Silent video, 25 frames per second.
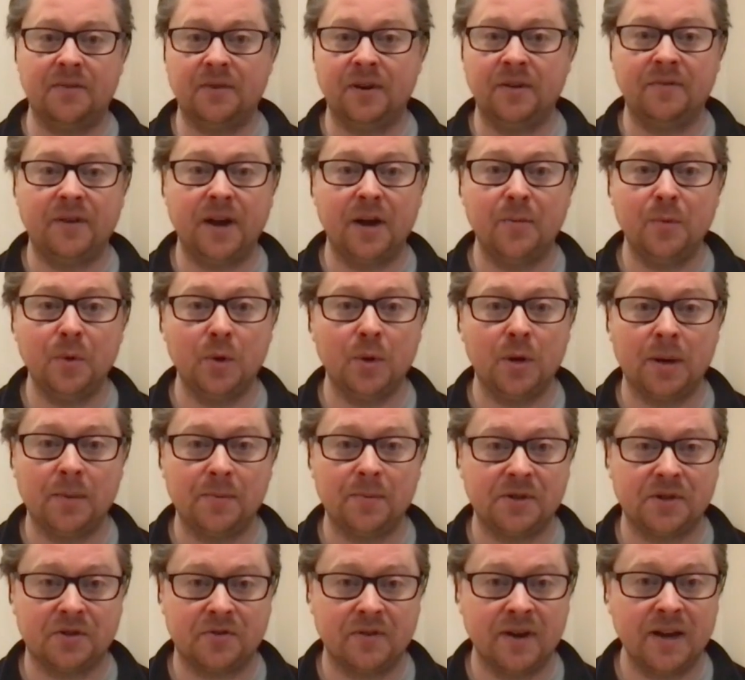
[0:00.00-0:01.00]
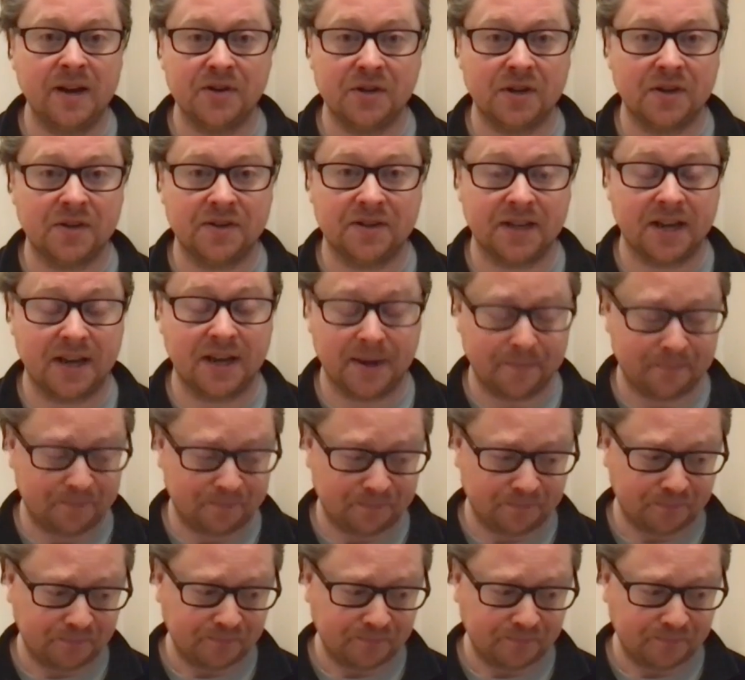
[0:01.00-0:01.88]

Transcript: And if I'm not up to scratch, I'll say to